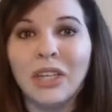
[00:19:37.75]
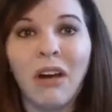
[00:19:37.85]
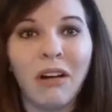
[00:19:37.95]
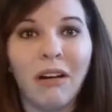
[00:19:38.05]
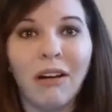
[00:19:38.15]

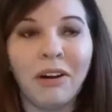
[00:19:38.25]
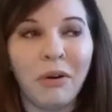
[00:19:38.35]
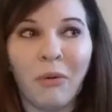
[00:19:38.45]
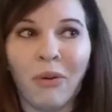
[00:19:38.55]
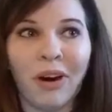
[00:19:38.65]

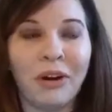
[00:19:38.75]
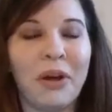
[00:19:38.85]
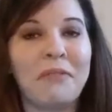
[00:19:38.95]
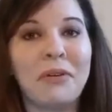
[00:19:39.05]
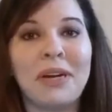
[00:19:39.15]
yarn or I
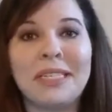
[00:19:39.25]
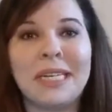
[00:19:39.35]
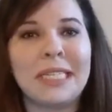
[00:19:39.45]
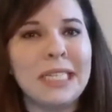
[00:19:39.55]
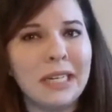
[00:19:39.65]
don't have the right
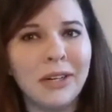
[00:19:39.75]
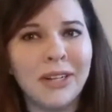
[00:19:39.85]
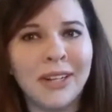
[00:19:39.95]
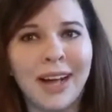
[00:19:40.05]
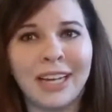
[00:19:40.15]
size needle,